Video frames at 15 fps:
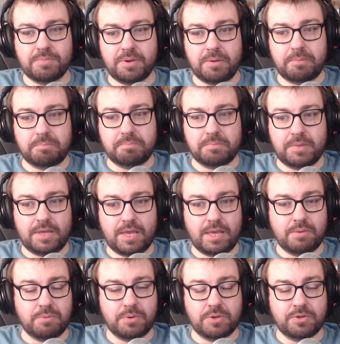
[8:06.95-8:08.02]
but he
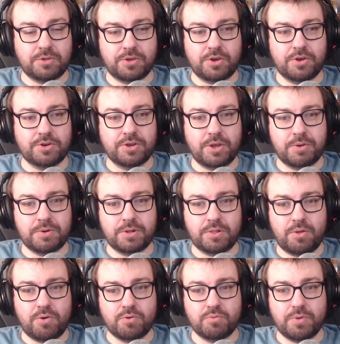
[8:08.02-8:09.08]
was gunned down
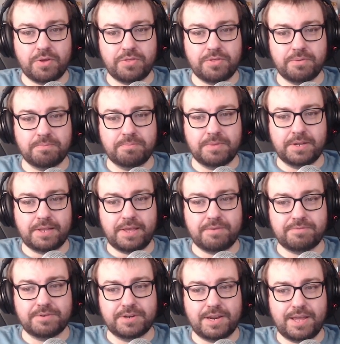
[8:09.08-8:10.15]
along with them and left
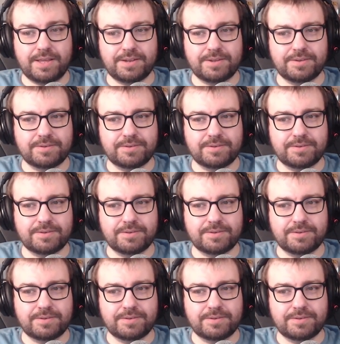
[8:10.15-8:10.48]
for dead.